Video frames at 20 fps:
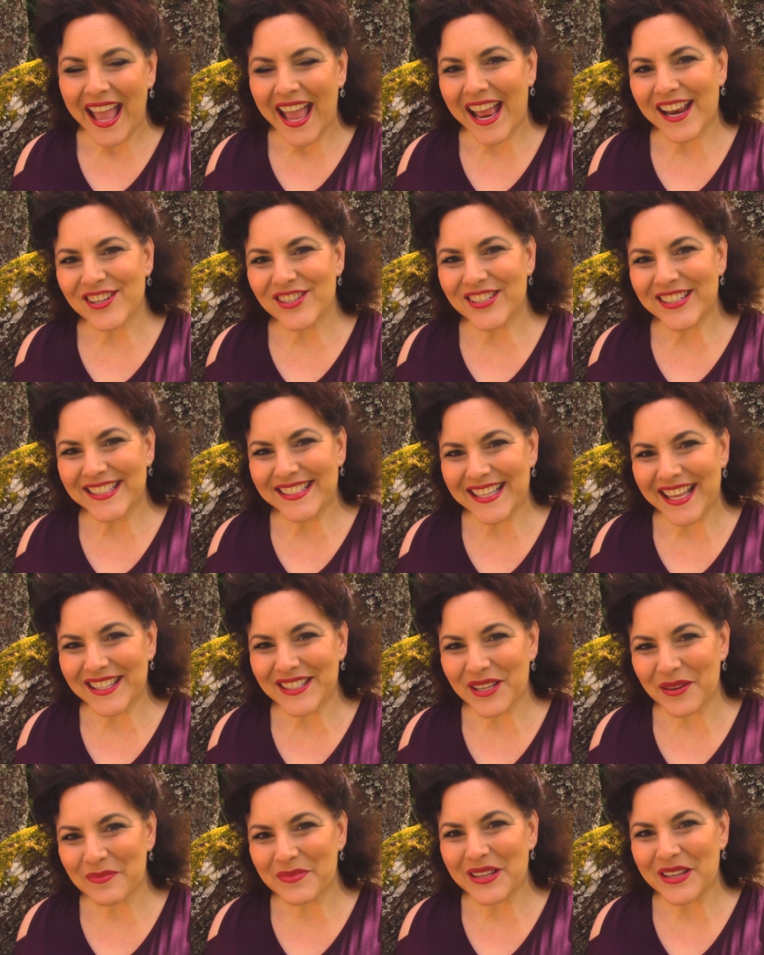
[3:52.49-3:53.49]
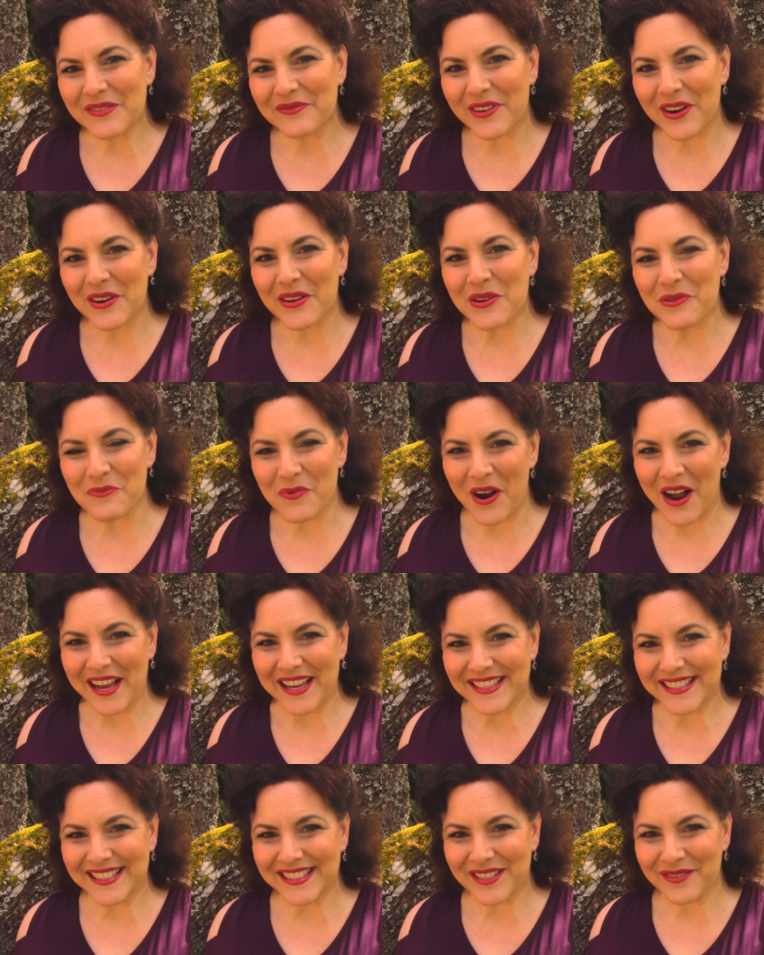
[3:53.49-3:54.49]
And she said something very
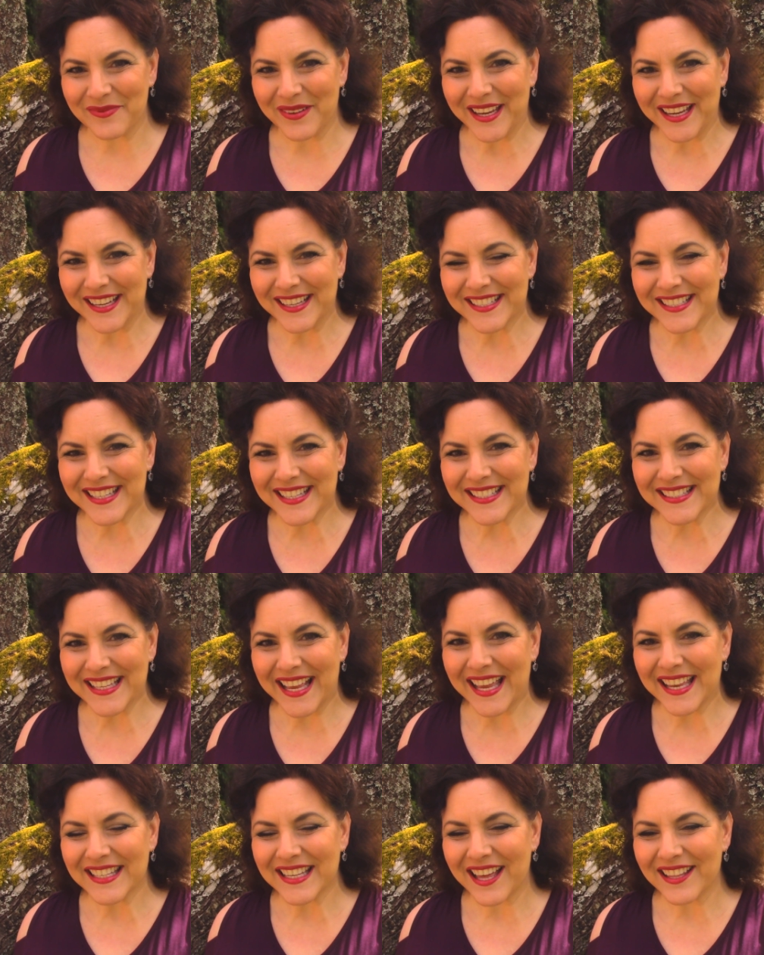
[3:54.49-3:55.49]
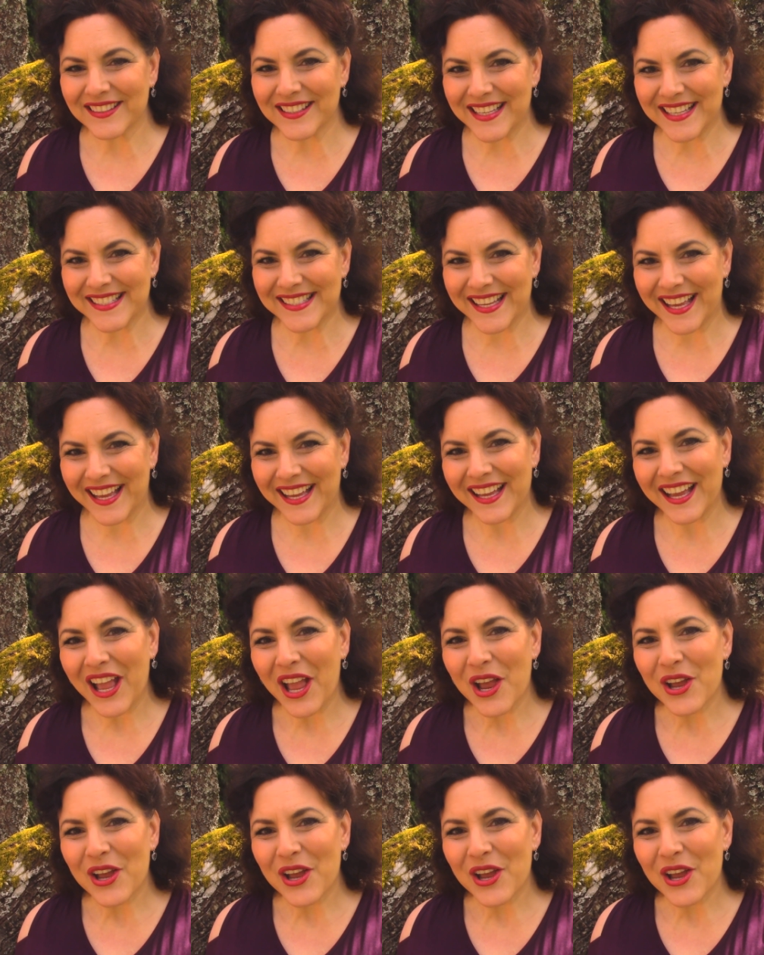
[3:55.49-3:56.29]
wise to me. She said, "Lisa,